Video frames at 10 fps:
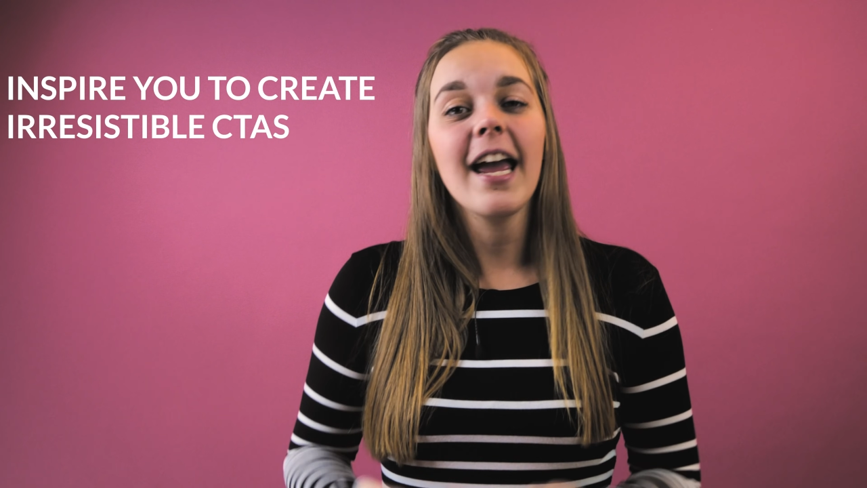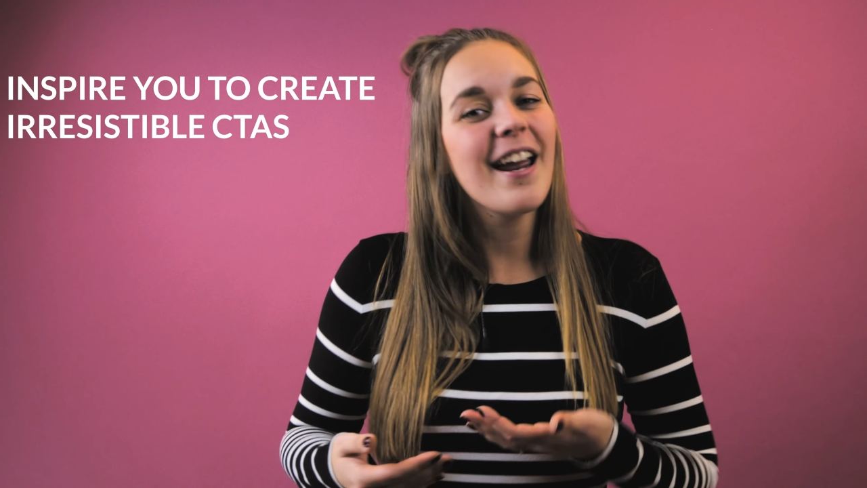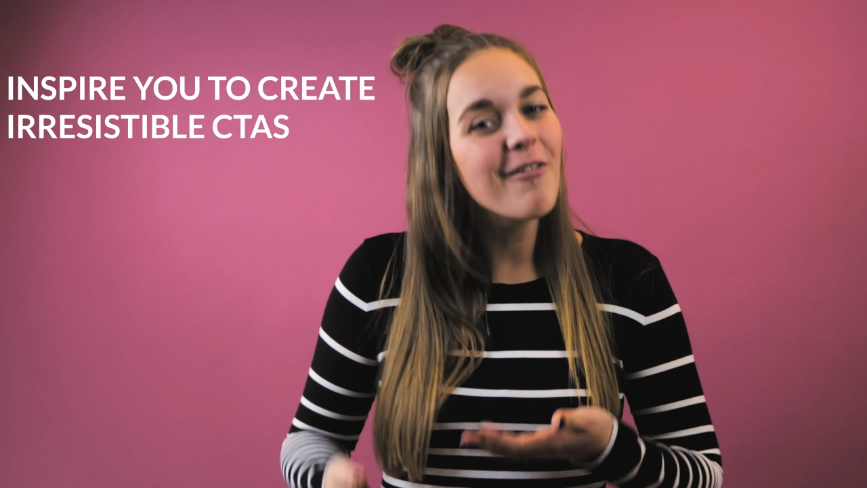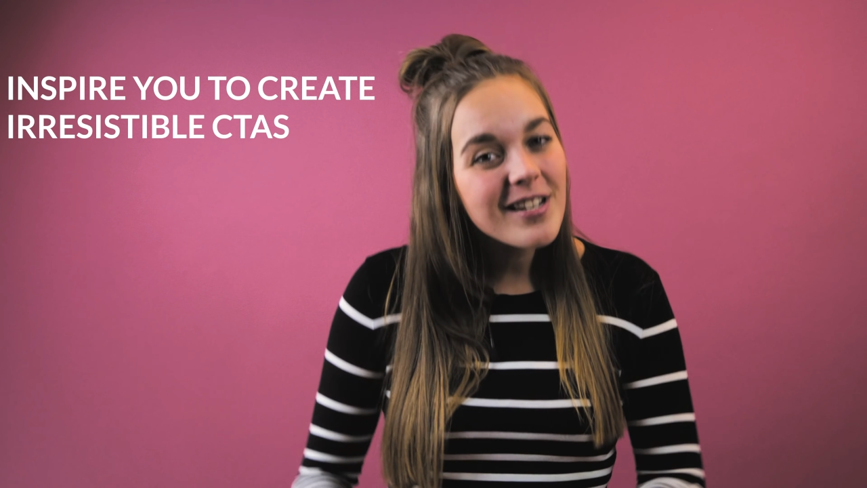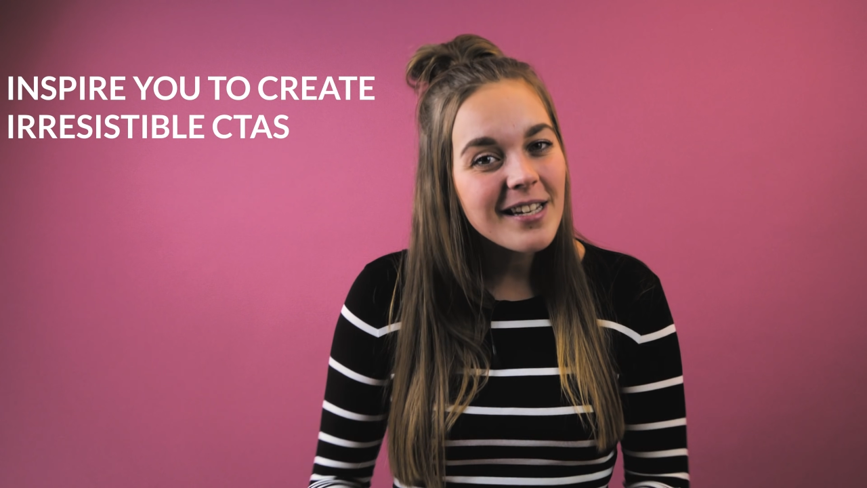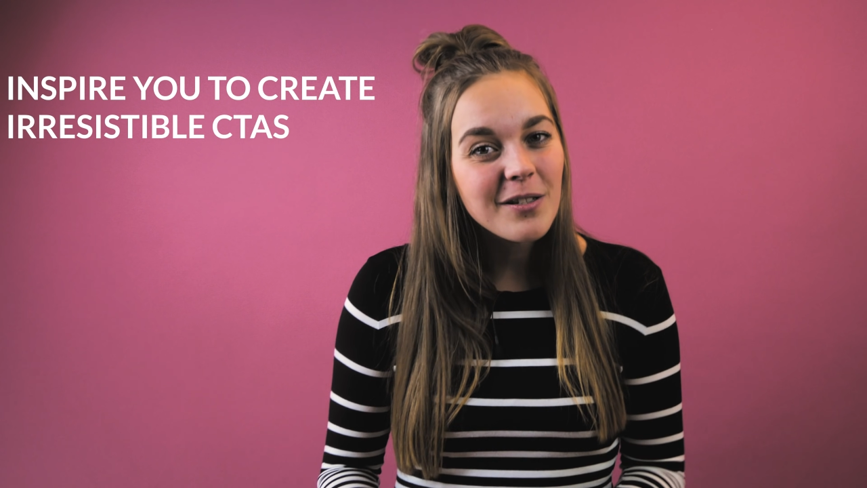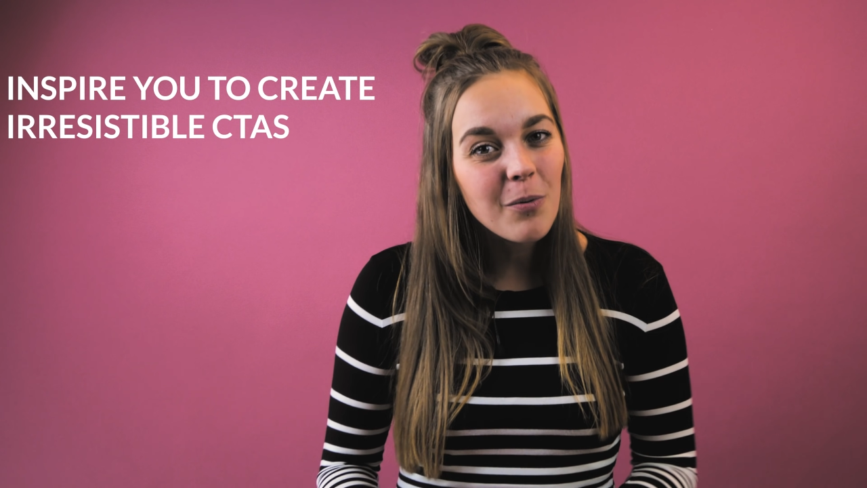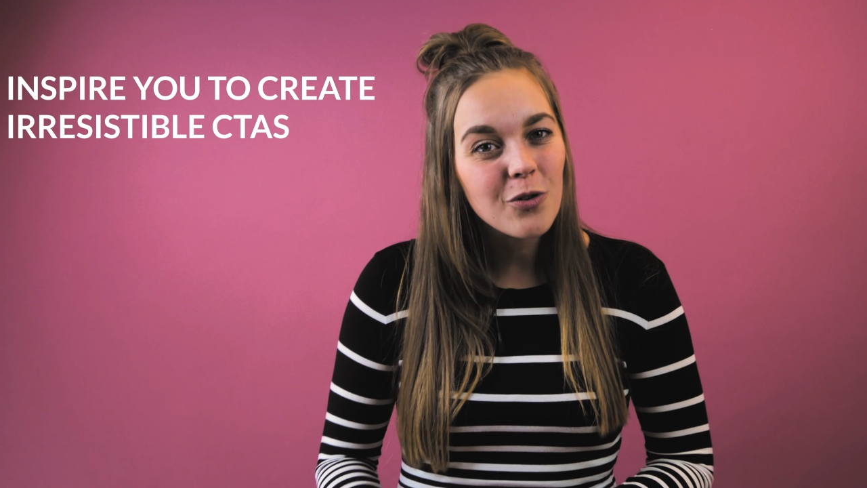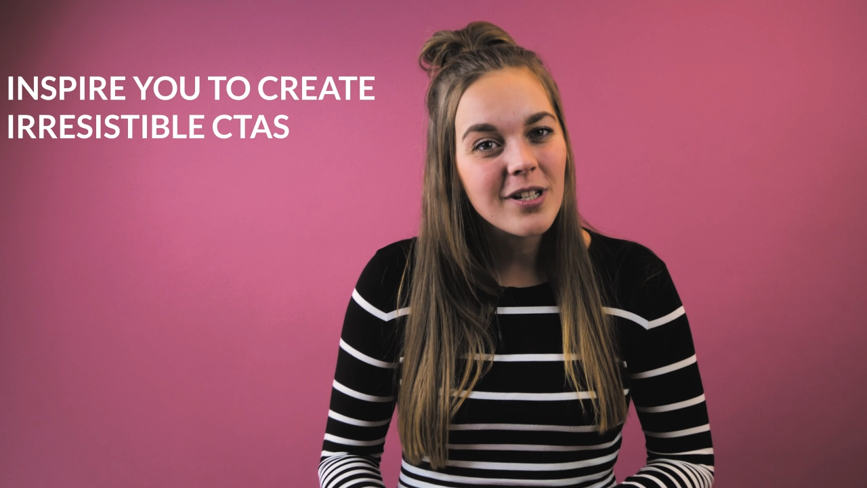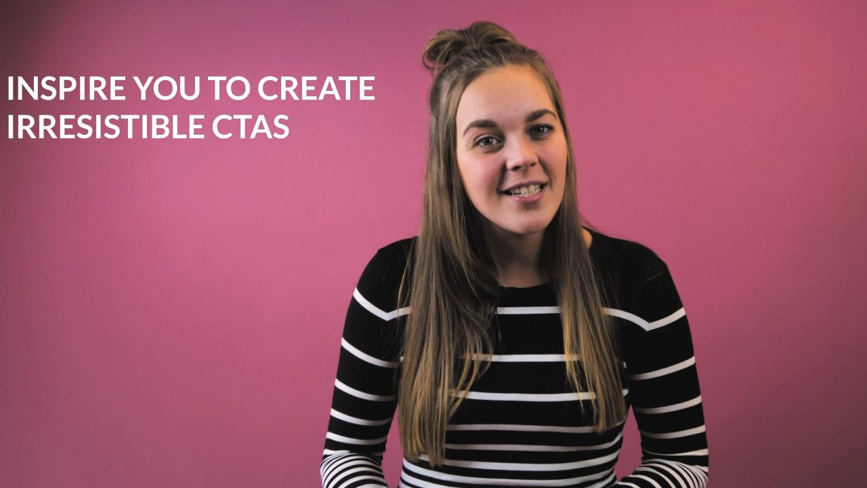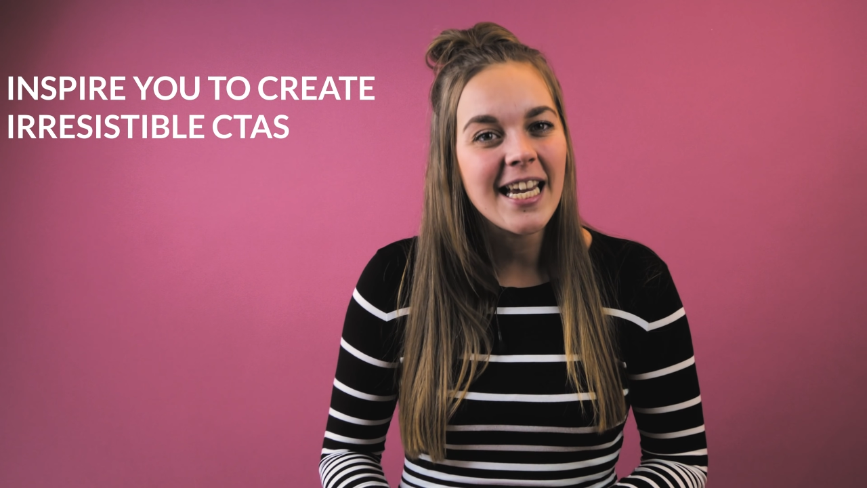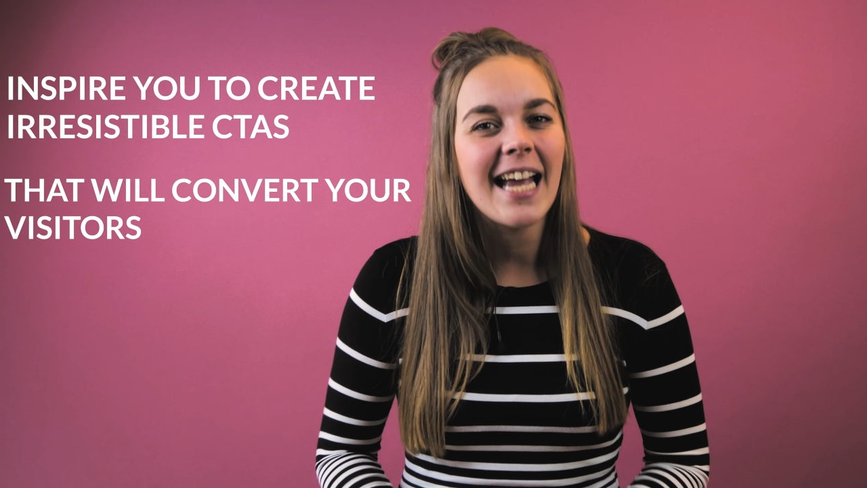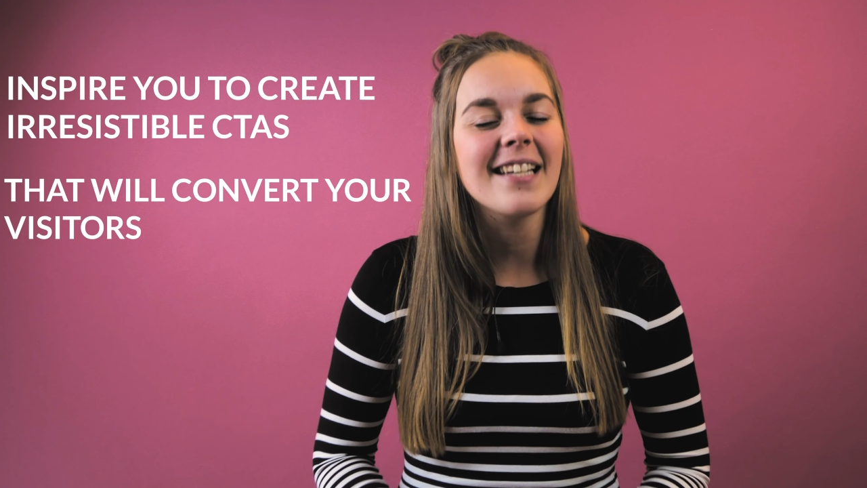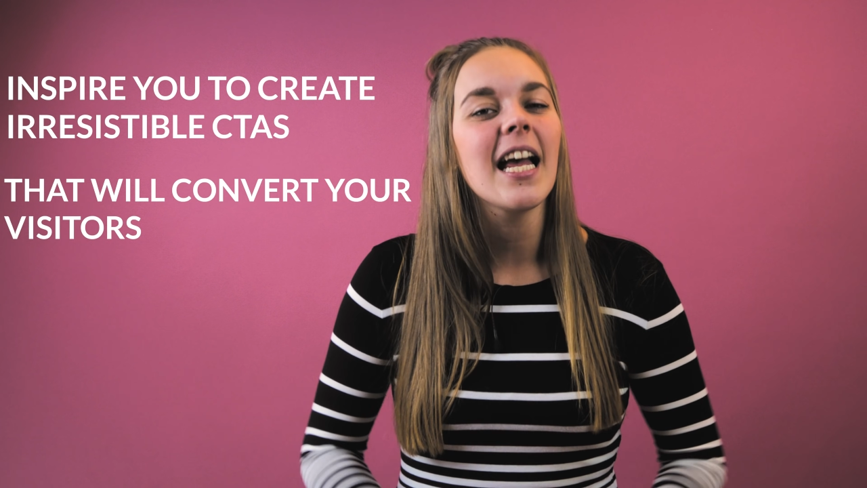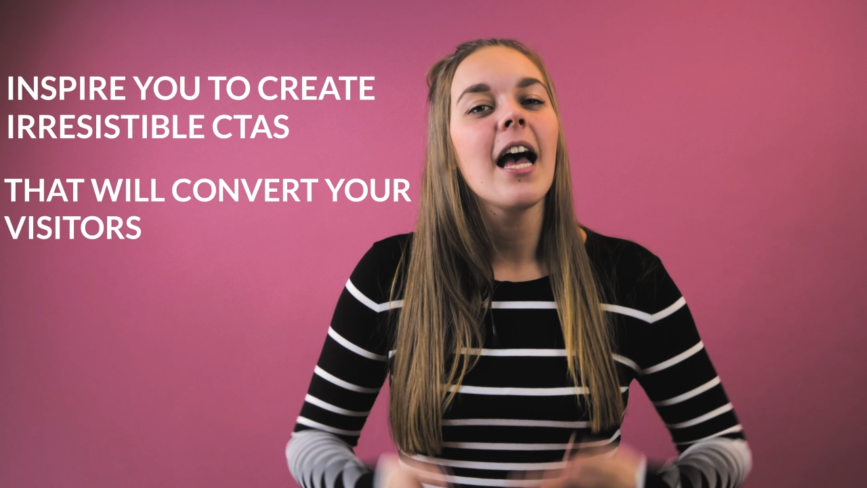irresistible
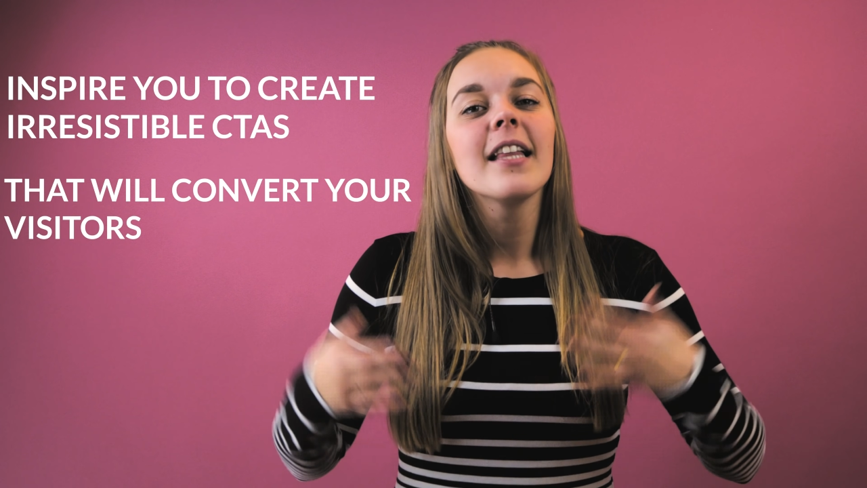CTAs